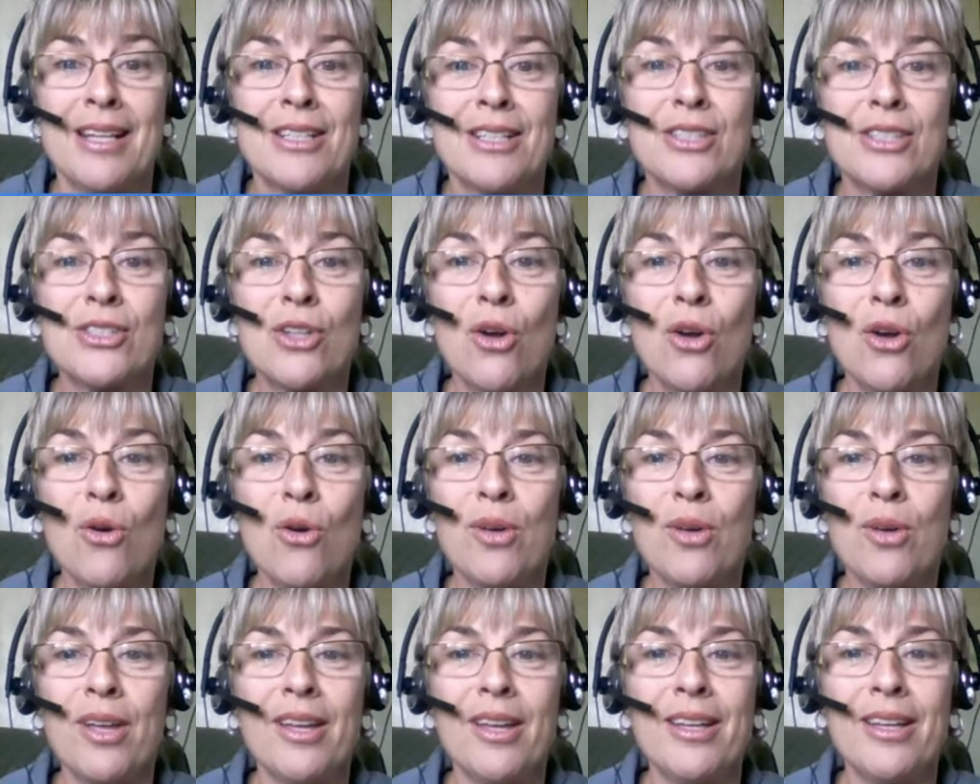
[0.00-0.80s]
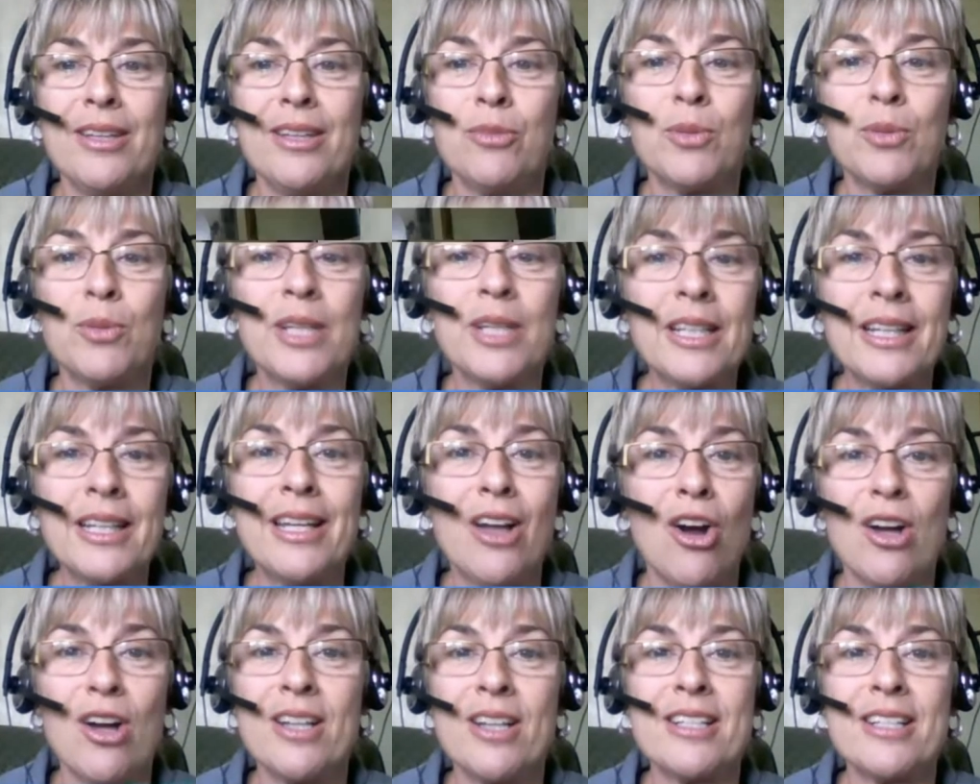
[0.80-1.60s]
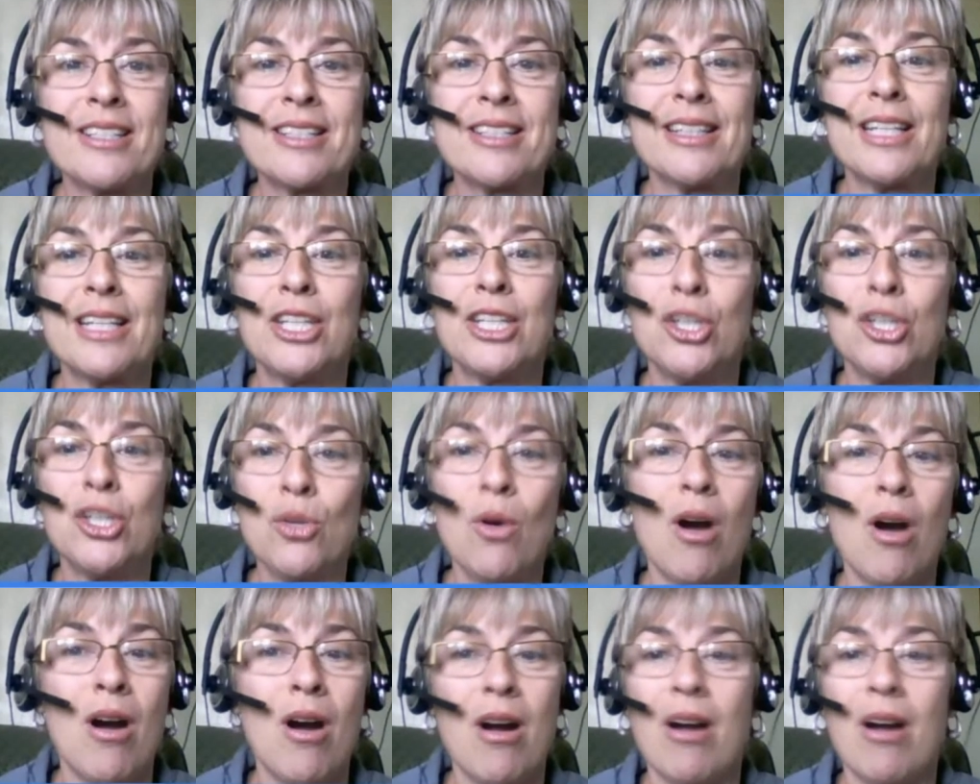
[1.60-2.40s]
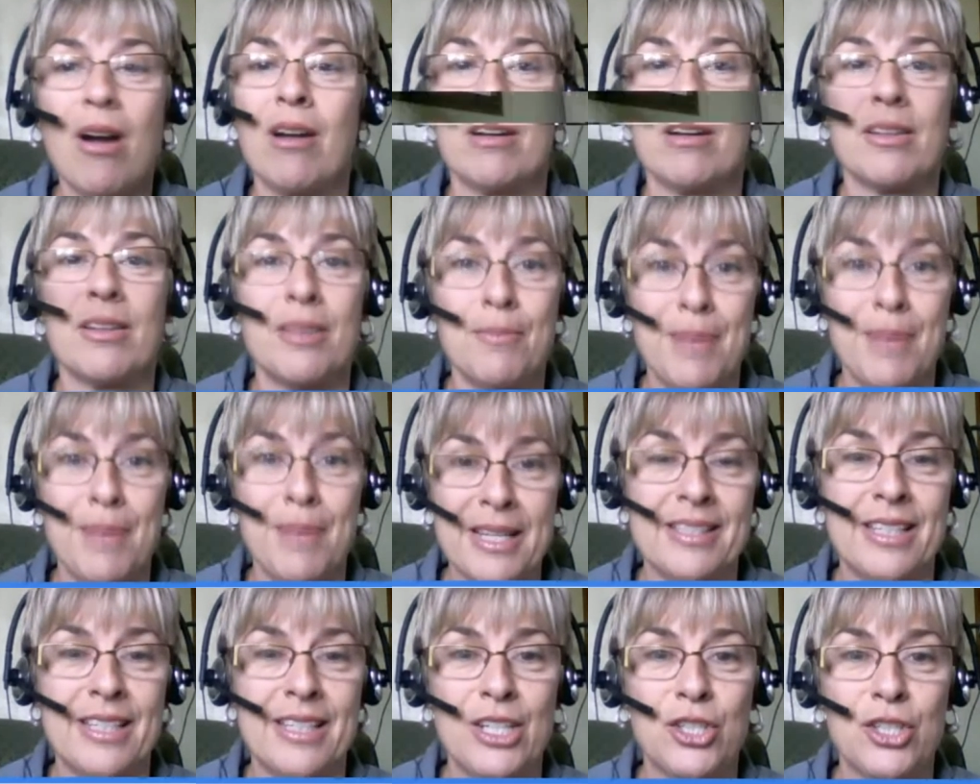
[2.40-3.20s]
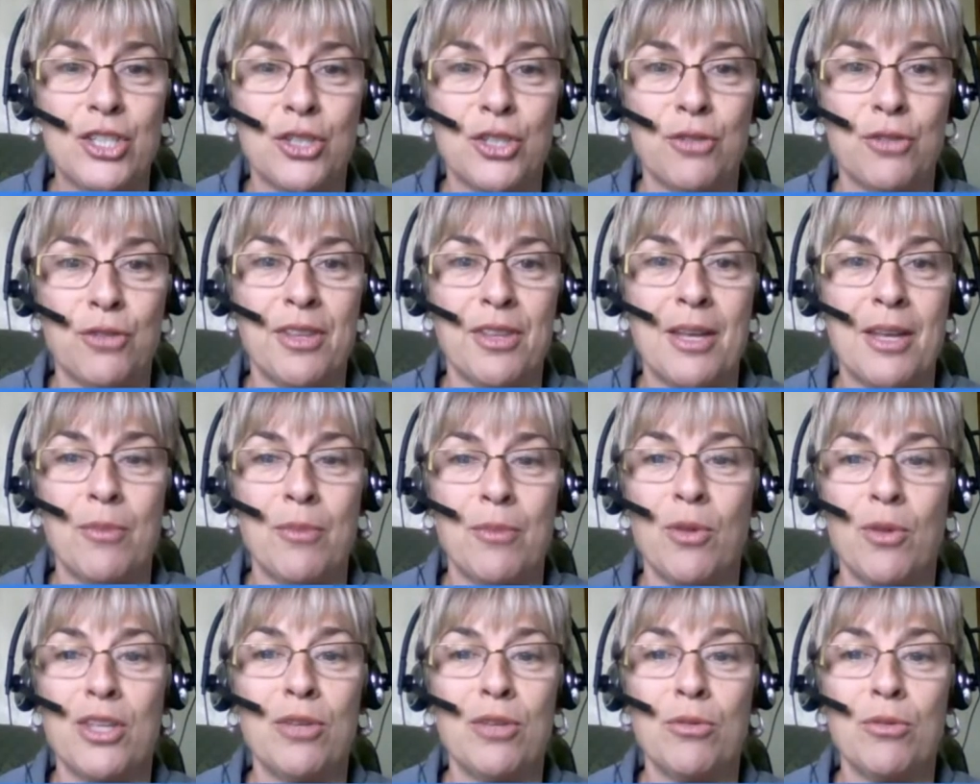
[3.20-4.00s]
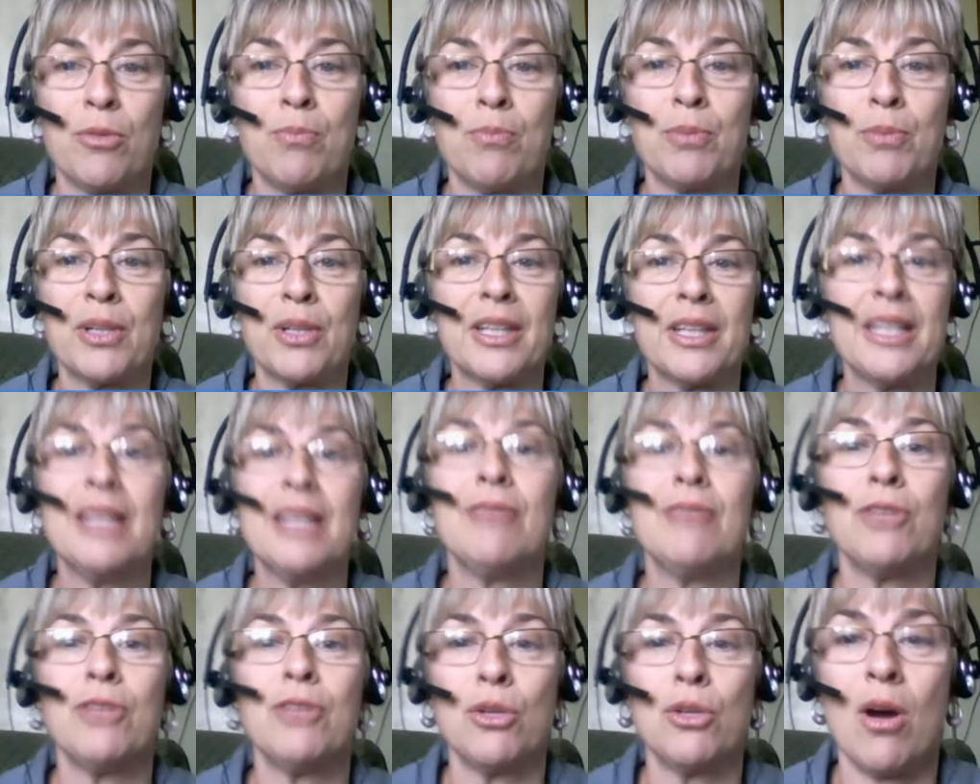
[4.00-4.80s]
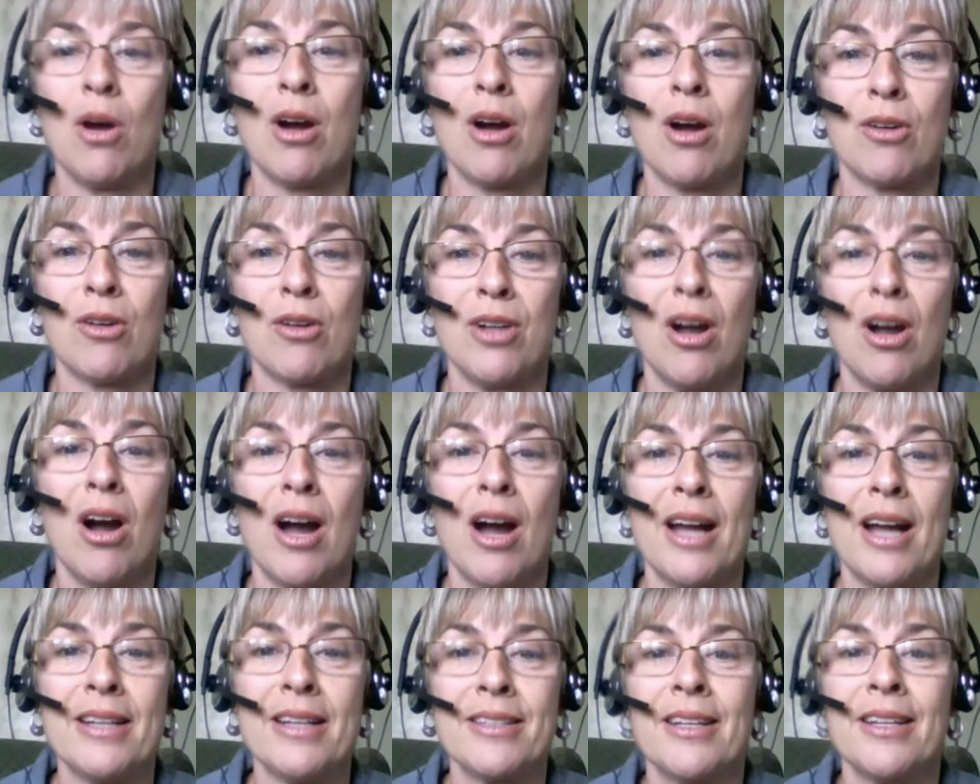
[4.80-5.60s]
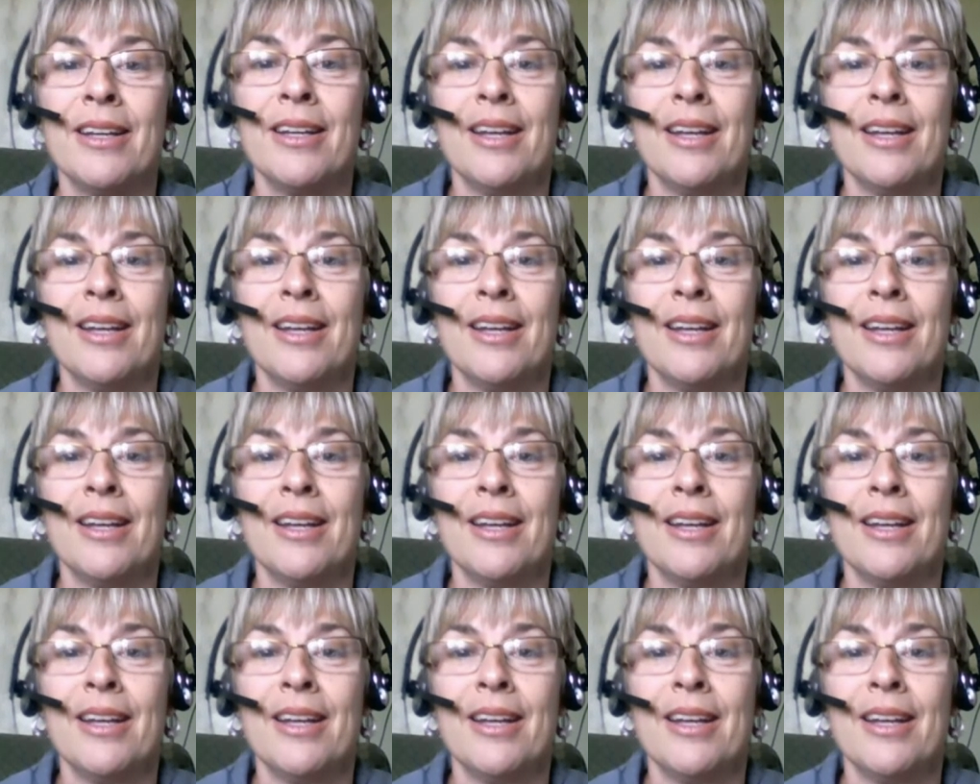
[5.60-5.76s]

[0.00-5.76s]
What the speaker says: So really, honestly, you are the best teacher for them, whether you believe you are or not.